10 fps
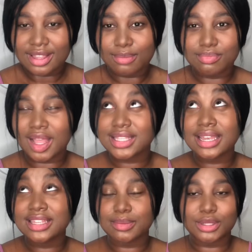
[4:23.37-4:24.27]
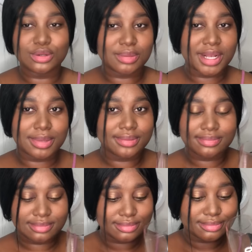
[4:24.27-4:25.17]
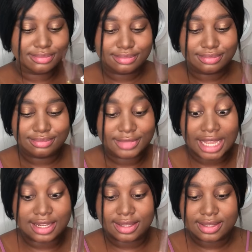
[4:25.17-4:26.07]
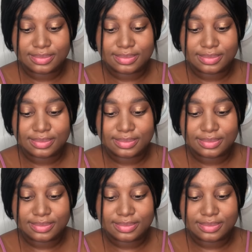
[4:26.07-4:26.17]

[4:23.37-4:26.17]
That's an easy matter, I'm claiming.